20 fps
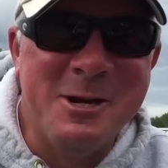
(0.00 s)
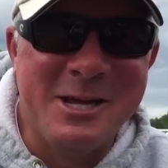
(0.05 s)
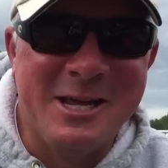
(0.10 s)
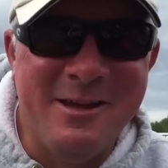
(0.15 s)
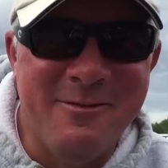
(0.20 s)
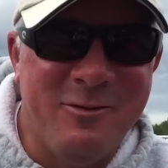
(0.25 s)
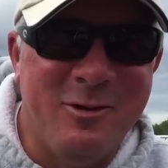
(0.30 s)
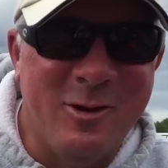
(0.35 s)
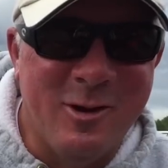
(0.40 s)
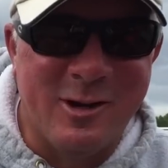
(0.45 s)
gonna
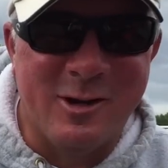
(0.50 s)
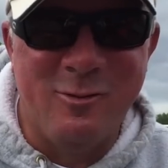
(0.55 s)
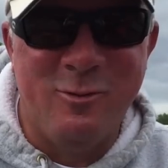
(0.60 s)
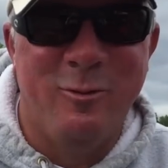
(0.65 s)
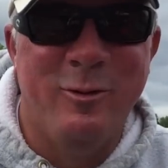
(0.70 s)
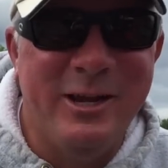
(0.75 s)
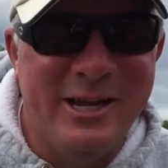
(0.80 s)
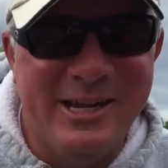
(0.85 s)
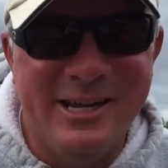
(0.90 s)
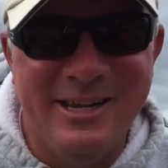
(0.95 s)
give you a
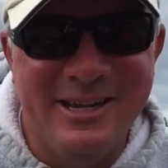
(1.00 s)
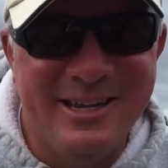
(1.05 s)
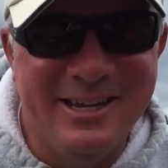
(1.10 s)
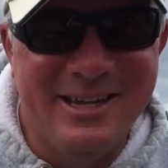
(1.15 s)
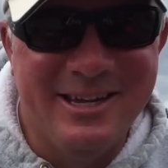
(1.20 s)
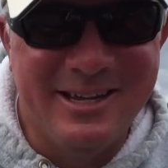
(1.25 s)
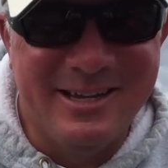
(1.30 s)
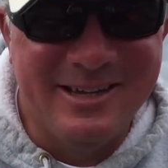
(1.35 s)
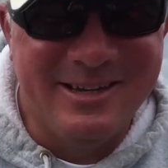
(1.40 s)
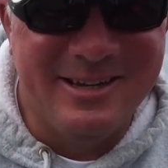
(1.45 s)
quick
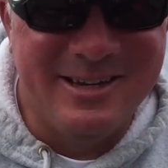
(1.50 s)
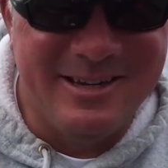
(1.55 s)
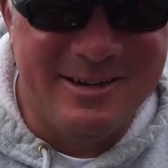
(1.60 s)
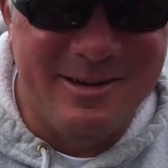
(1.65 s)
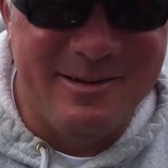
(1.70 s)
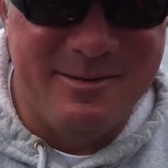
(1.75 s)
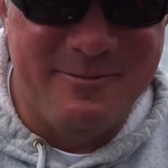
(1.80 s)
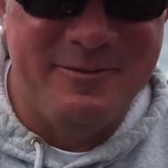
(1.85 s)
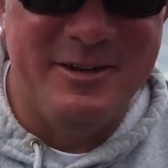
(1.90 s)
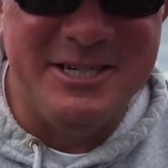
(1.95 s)

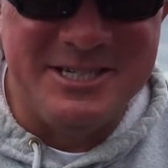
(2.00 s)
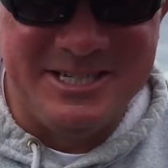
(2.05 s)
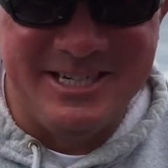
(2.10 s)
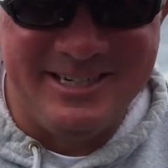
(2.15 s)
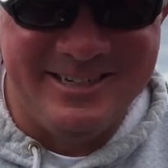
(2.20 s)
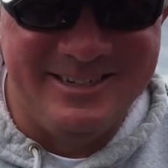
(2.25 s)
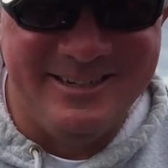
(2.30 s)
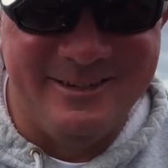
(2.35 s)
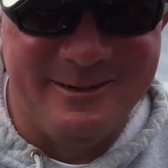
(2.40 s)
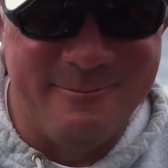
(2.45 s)

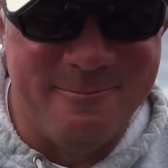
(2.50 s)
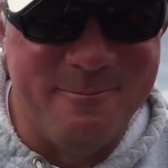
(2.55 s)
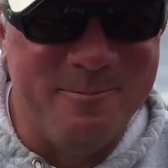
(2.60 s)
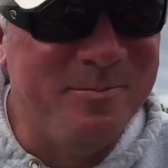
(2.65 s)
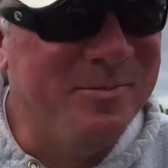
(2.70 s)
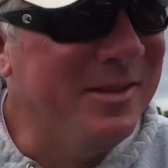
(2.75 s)
fishing tip.